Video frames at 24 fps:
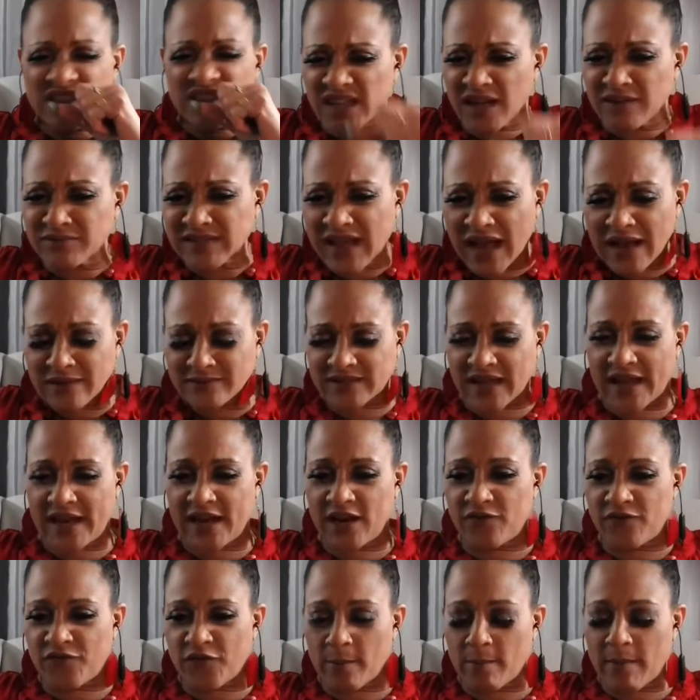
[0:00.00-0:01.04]
sometimes that
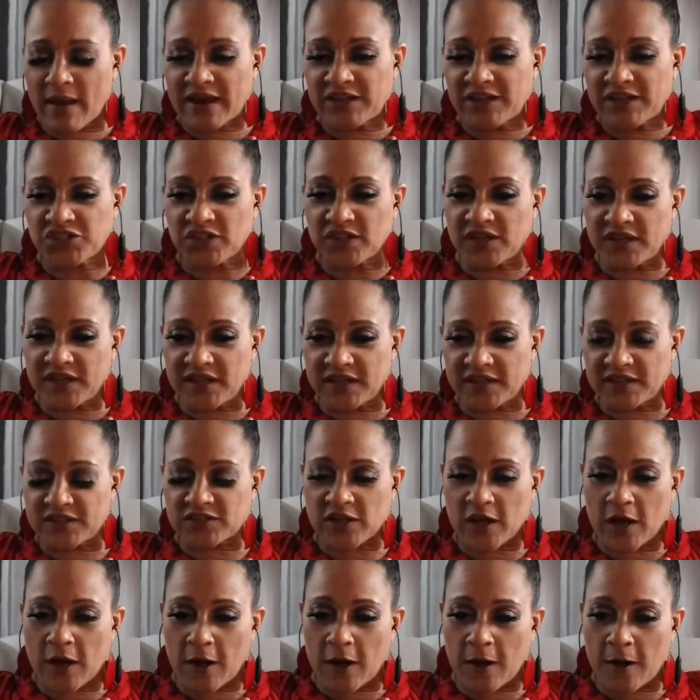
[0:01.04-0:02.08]
information
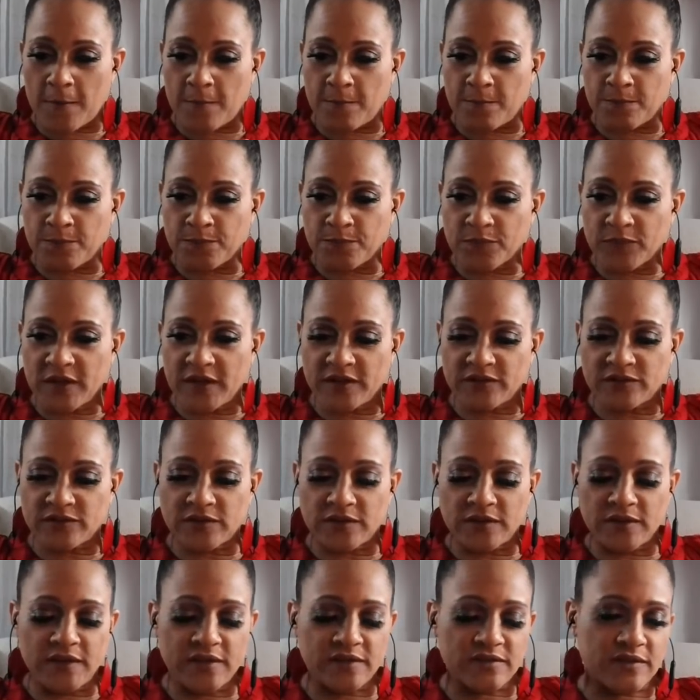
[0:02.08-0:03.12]
is
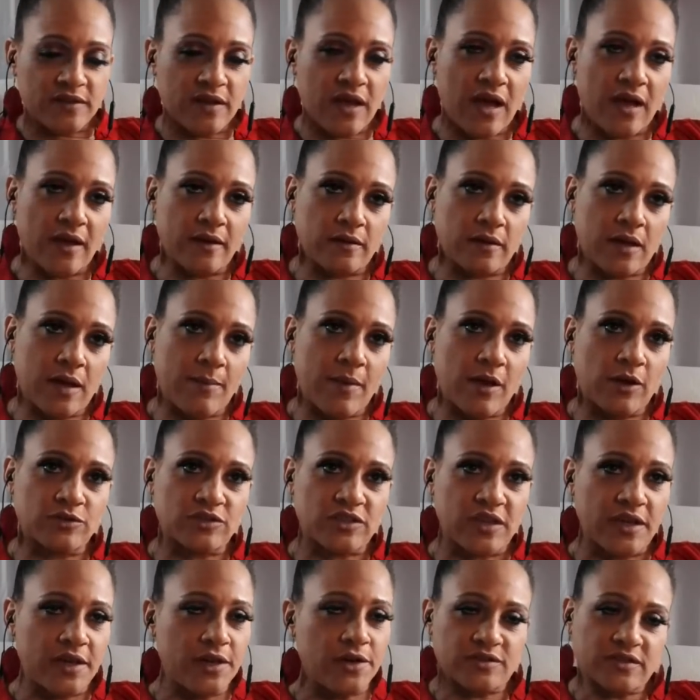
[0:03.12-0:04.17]
not, I'm not going to
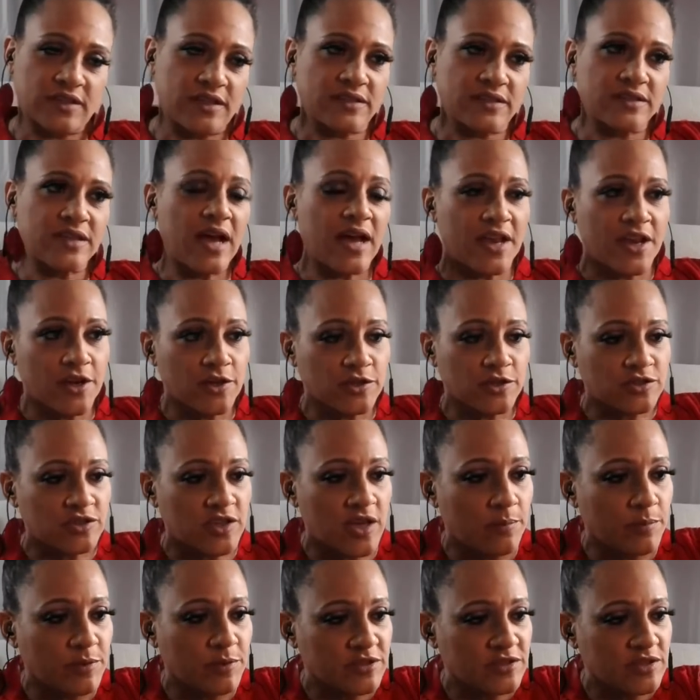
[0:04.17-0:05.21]
say hearsay, it's not
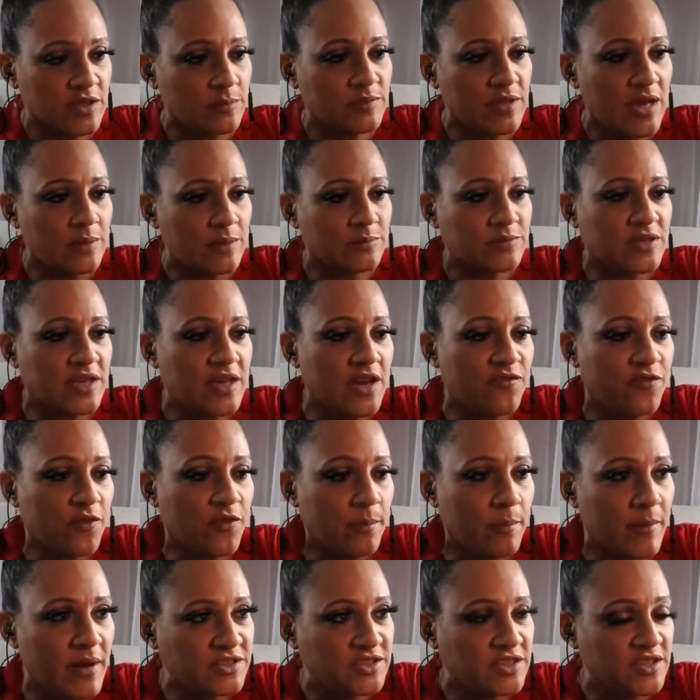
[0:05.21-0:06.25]
hearsay, but sometimes the
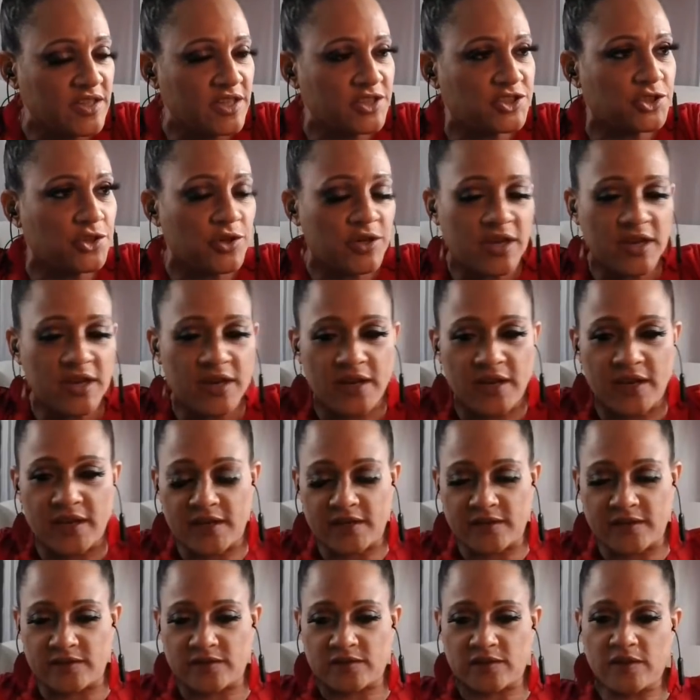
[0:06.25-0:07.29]
information that you're getting
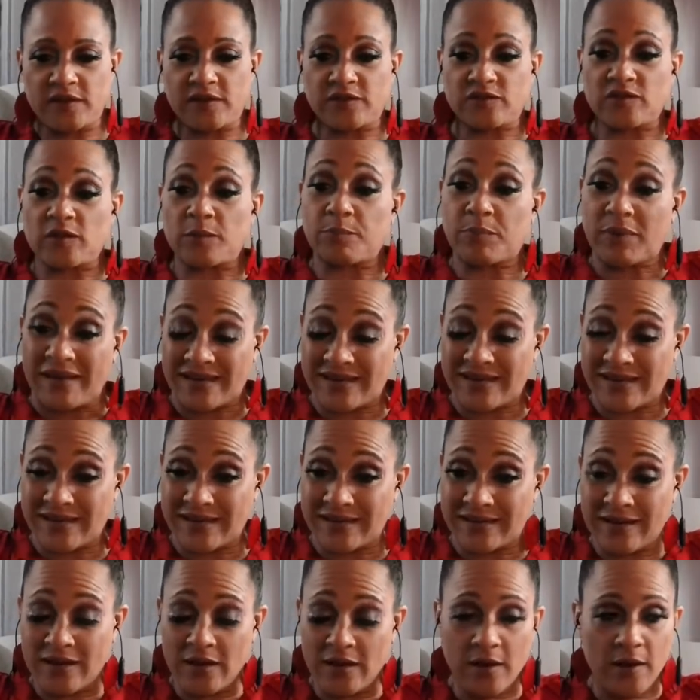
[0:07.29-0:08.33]
is
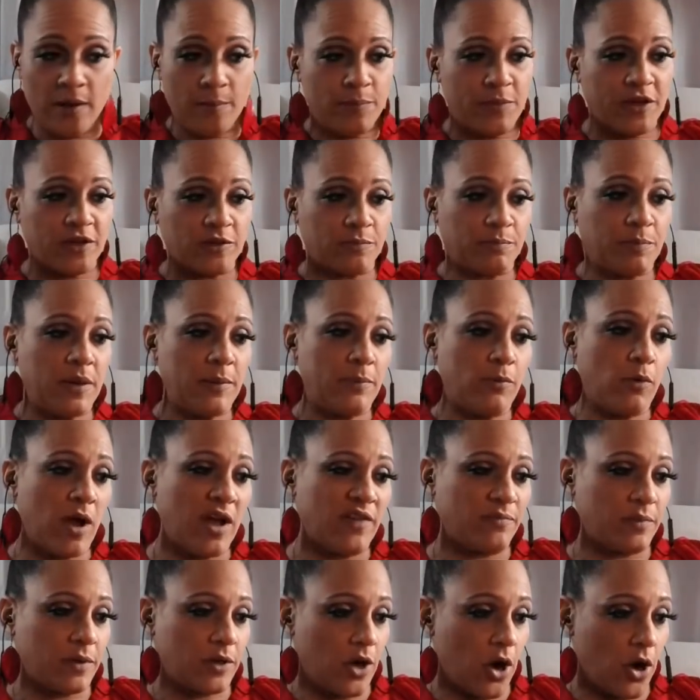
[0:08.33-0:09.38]
opinion, because people
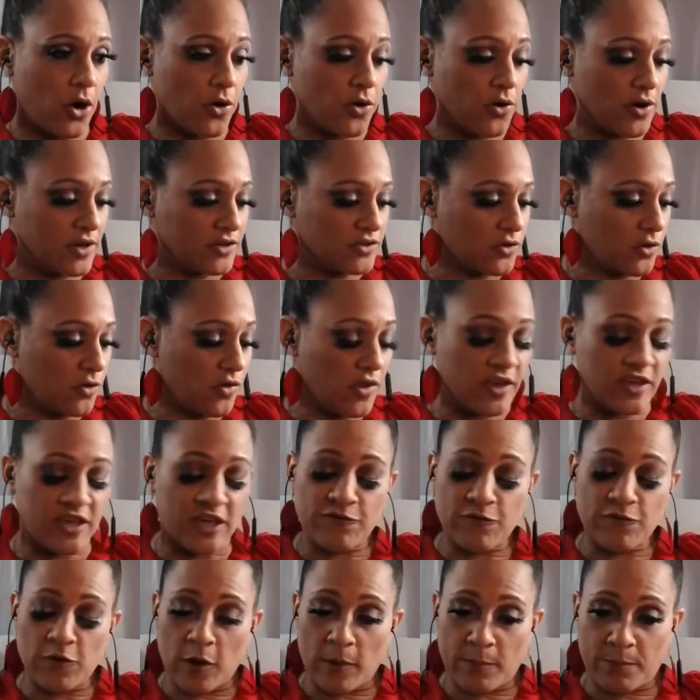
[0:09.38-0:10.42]
have been hurt. And so they
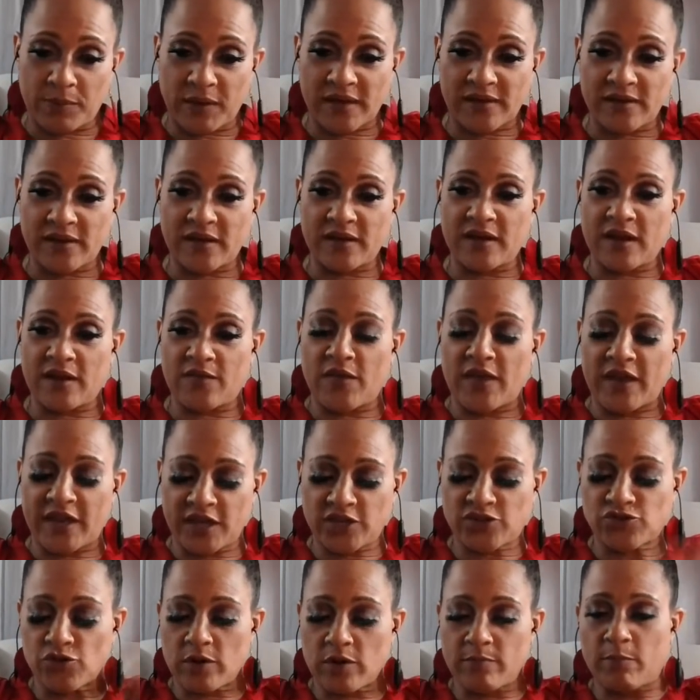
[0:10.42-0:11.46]
give you opinion and they
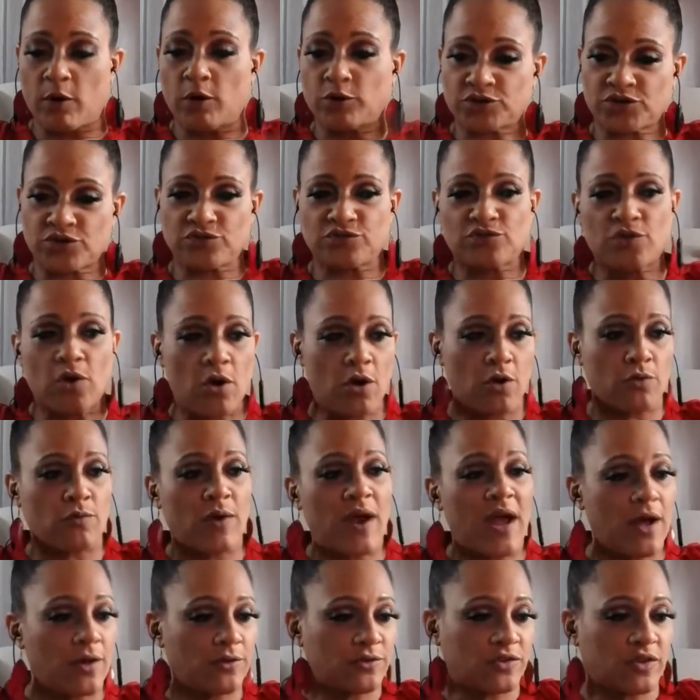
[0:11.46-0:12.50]
get your emotions all
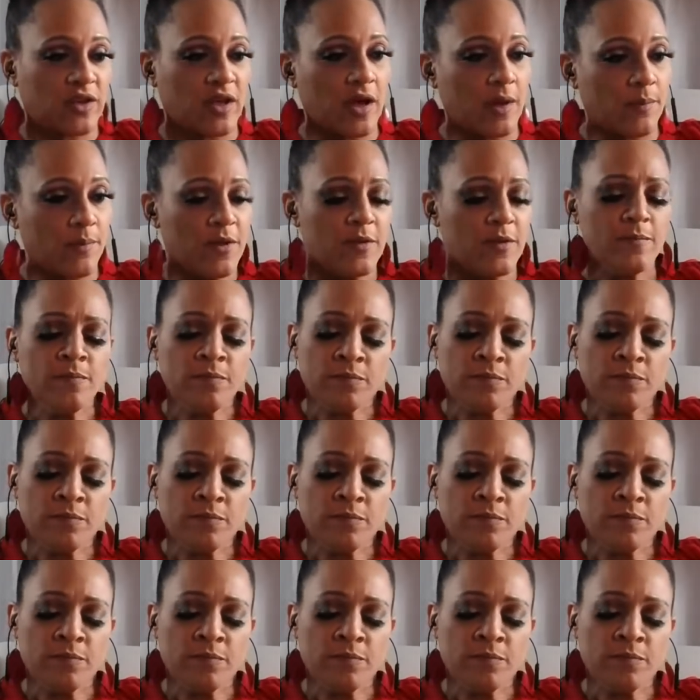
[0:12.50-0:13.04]
roused up.